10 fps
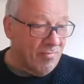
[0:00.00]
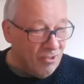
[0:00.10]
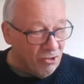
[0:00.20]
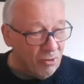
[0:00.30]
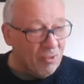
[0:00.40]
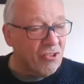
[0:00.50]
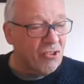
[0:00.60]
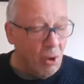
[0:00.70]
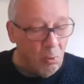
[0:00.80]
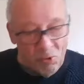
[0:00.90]
sort of
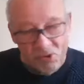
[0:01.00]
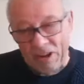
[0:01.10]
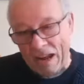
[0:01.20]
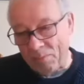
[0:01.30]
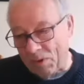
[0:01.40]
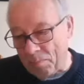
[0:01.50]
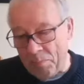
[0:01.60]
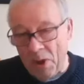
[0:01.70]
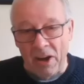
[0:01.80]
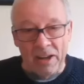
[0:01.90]
soul-sapped
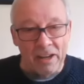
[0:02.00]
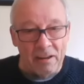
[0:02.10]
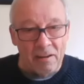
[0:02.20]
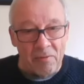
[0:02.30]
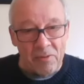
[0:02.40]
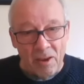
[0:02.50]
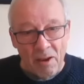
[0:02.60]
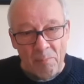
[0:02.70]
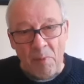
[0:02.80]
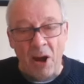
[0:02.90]
by
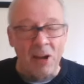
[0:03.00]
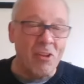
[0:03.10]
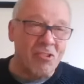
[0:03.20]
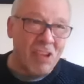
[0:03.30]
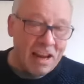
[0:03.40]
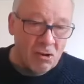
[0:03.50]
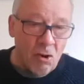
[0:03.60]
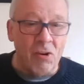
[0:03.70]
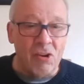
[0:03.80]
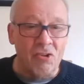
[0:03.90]
the
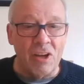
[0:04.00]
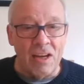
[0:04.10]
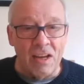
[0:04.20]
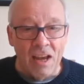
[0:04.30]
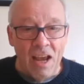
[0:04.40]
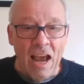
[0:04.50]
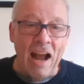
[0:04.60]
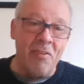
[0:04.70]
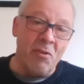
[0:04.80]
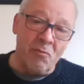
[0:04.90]
technology
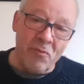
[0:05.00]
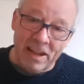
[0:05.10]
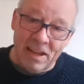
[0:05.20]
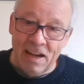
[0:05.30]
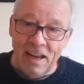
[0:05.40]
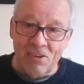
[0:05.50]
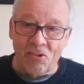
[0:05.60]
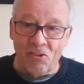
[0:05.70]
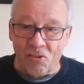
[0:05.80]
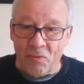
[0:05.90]
and the
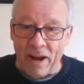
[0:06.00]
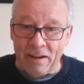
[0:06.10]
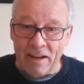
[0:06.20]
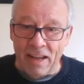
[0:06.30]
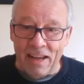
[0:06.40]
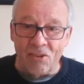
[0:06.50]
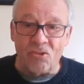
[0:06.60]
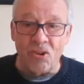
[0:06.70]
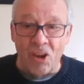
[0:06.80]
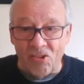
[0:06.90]
regulations around it. It
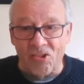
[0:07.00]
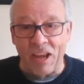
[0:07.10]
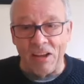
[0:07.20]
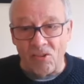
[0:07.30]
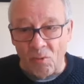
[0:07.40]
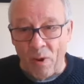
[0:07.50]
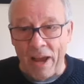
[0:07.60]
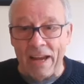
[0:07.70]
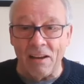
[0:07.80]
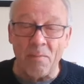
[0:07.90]
just takes
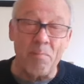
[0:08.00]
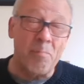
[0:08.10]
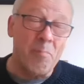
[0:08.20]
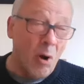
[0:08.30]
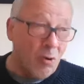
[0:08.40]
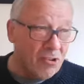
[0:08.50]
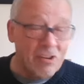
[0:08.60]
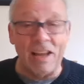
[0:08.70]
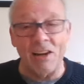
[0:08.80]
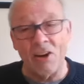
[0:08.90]
away the bog
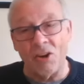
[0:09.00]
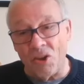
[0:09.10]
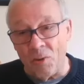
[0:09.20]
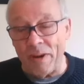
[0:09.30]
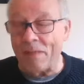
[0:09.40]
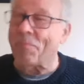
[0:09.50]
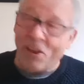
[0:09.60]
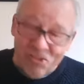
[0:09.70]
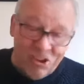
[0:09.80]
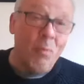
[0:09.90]
standard human,
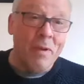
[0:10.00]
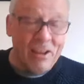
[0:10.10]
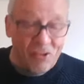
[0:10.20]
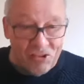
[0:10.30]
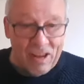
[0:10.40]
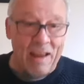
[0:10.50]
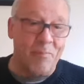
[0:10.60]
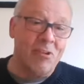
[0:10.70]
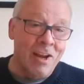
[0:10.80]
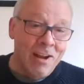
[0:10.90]
until we accept